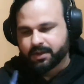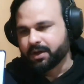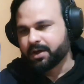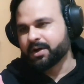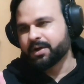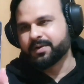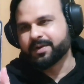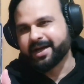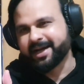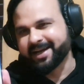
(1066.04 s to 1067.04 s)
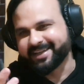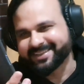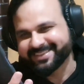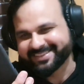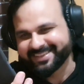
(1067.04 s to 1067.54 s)

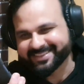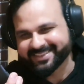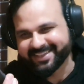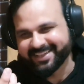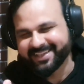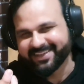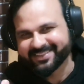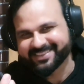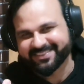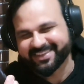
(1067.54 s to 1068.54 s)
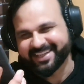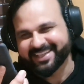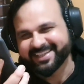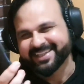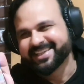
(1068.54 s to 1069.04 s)
Alright, this looks
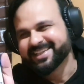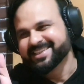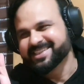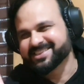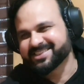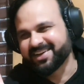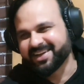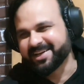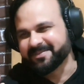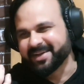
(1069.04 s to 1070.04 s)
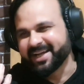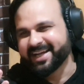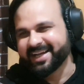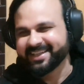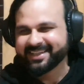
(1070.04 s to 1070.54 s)
very solid,
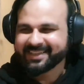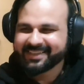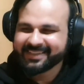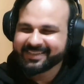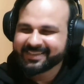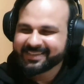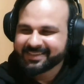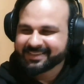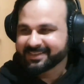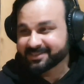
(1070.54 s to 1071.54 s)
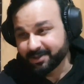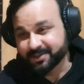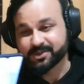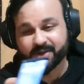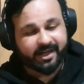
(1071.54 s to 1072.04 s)
man. This
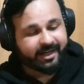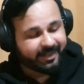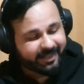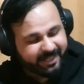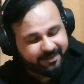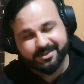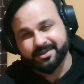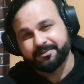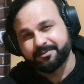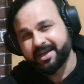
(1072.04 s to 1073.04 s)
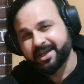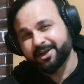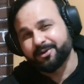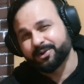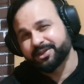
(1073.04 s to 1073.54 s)
looks solid, gives a
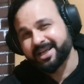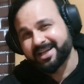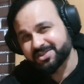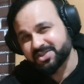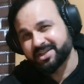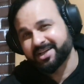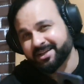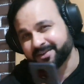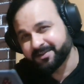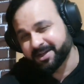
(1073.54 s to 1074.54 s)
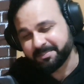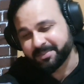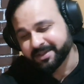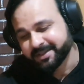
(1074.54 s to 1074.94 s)
very good texture and grip.